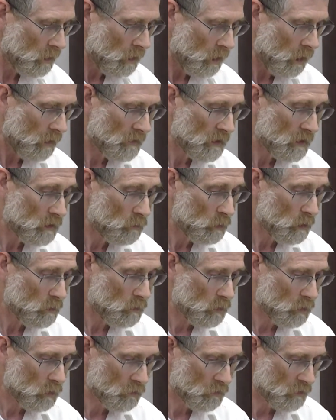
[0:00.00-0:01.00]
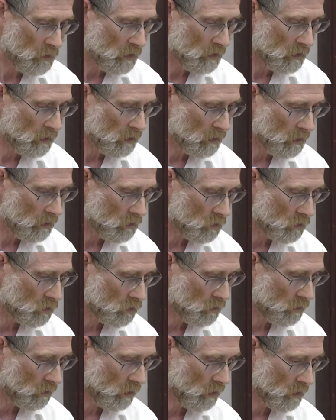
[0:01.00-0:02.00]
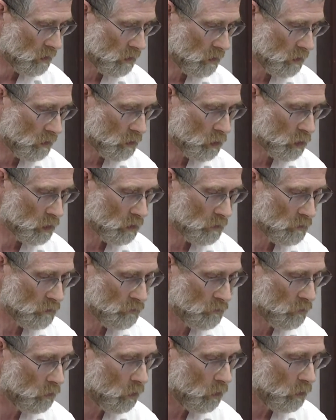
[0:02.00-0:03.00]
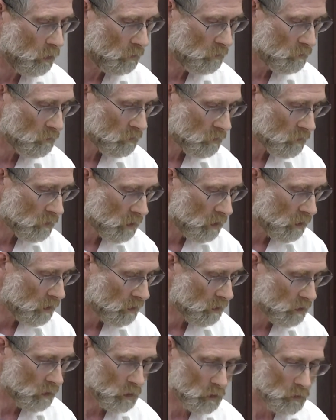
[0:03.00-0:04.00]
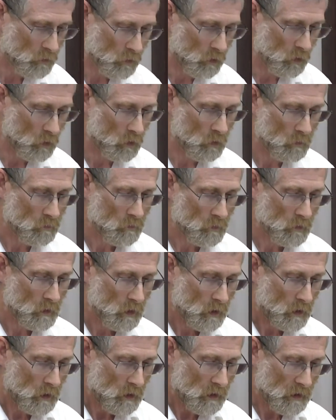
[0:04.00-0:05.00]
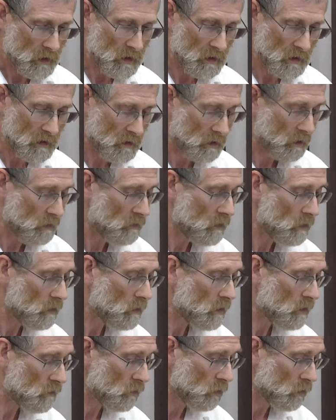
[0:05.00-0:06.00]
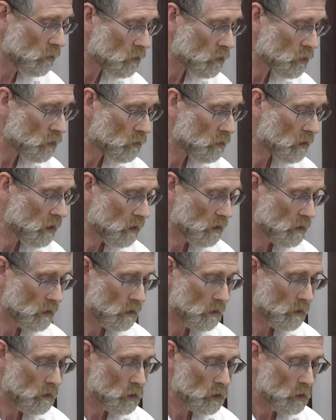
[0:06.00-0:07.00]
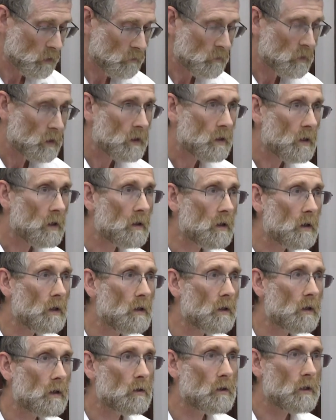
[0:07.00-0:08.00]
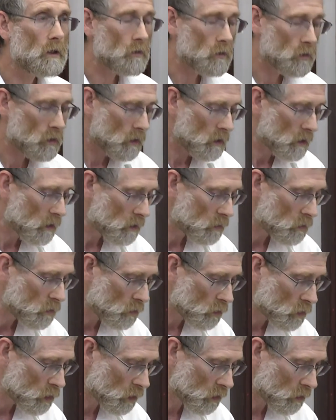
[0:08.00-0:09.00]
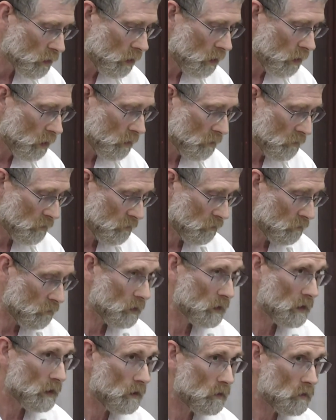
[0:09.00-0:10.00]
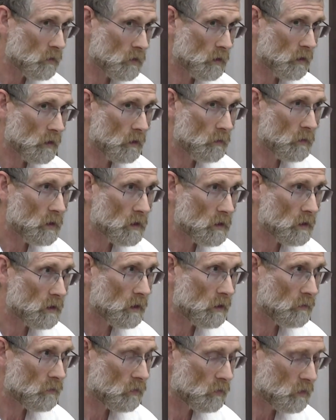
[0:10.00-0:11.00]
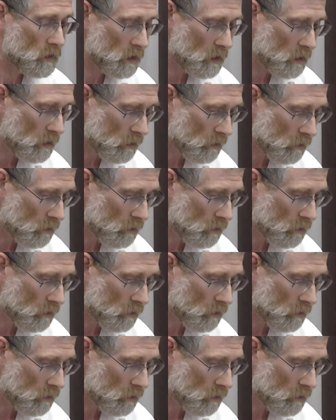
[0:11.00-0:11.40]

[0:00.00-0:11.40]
And then we move finally to stage 4. Stage 4 is a very revolutionary stage, is the institution of the calendar that we still have today,